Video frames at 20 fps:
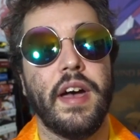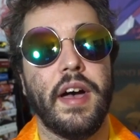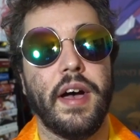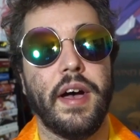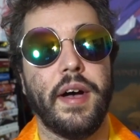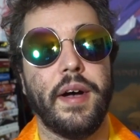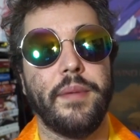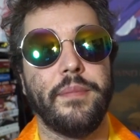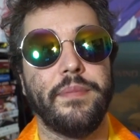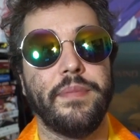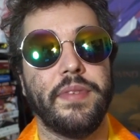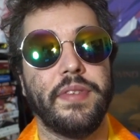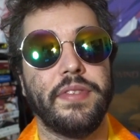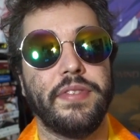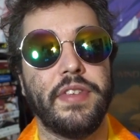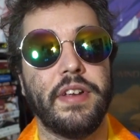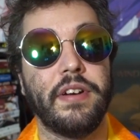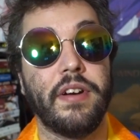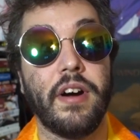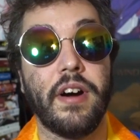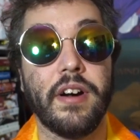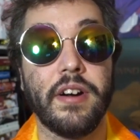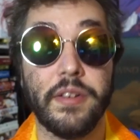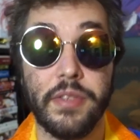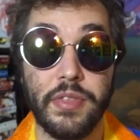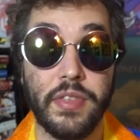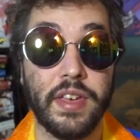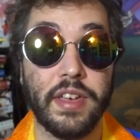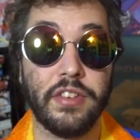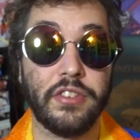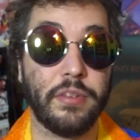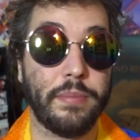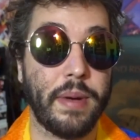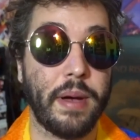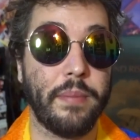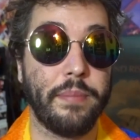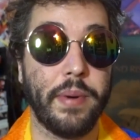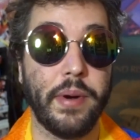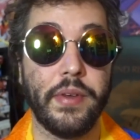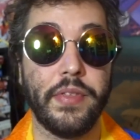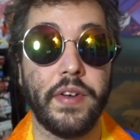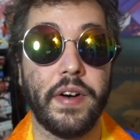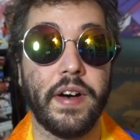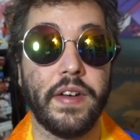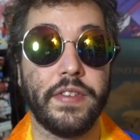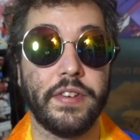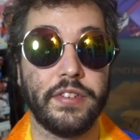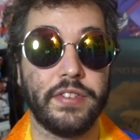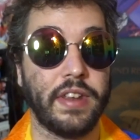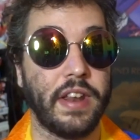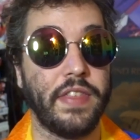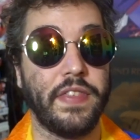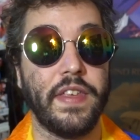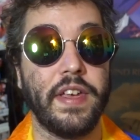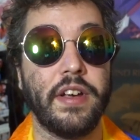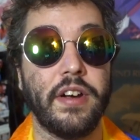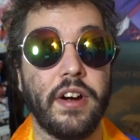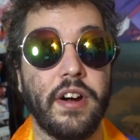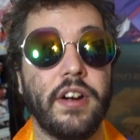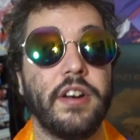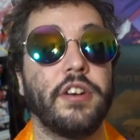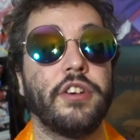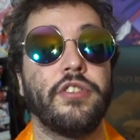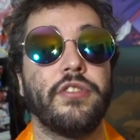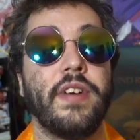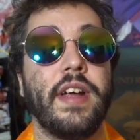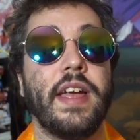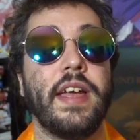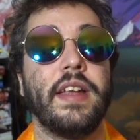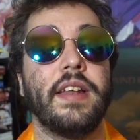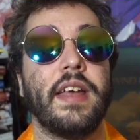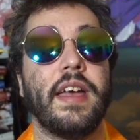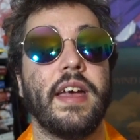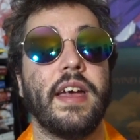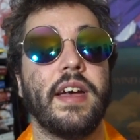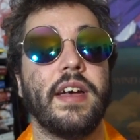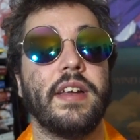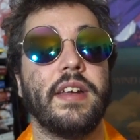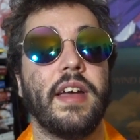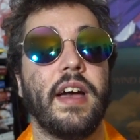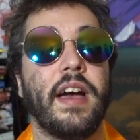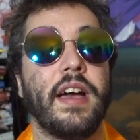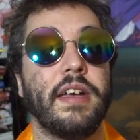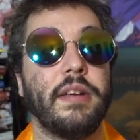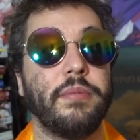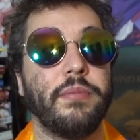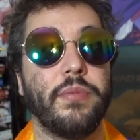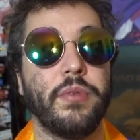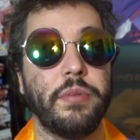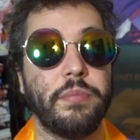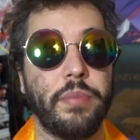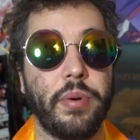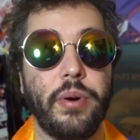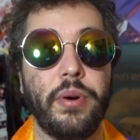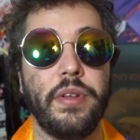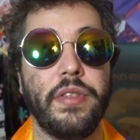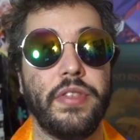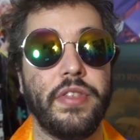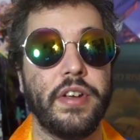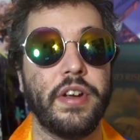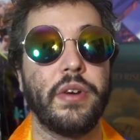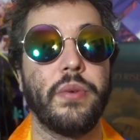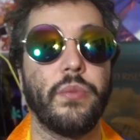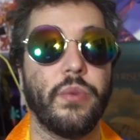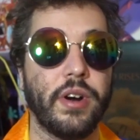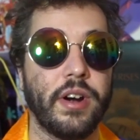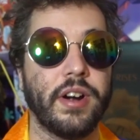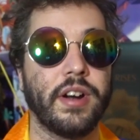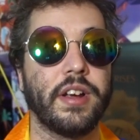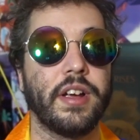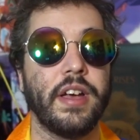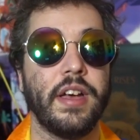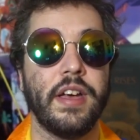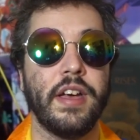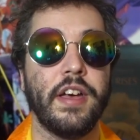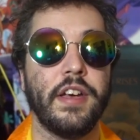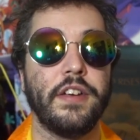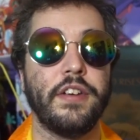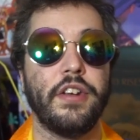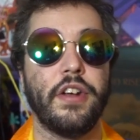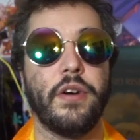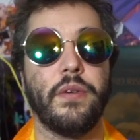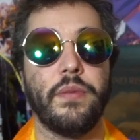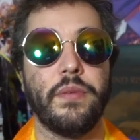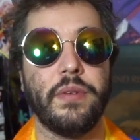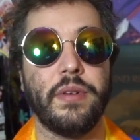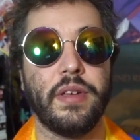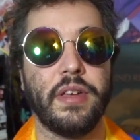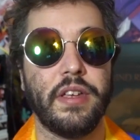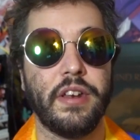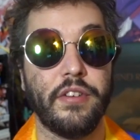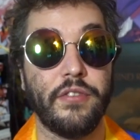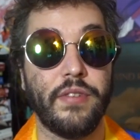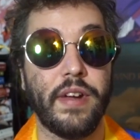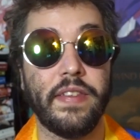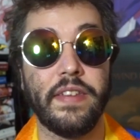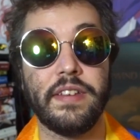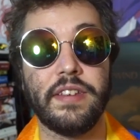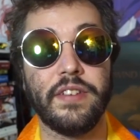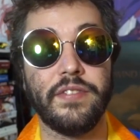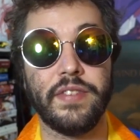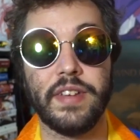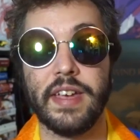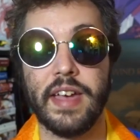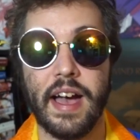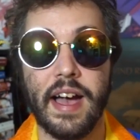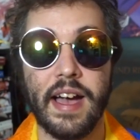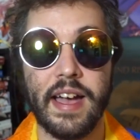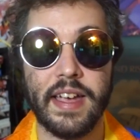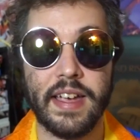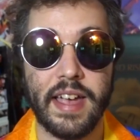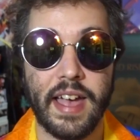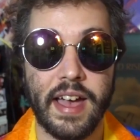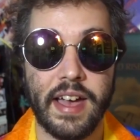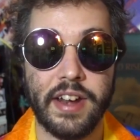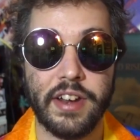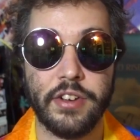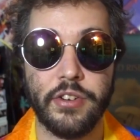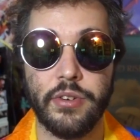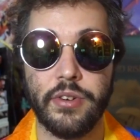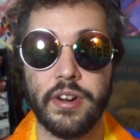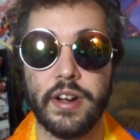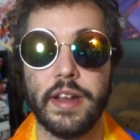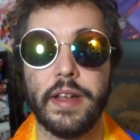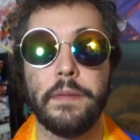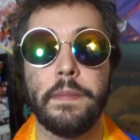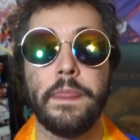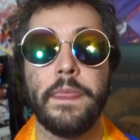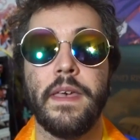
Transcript: Um, there are things about both authors that I think are great, and I would put their work, you know, in a relatively high category,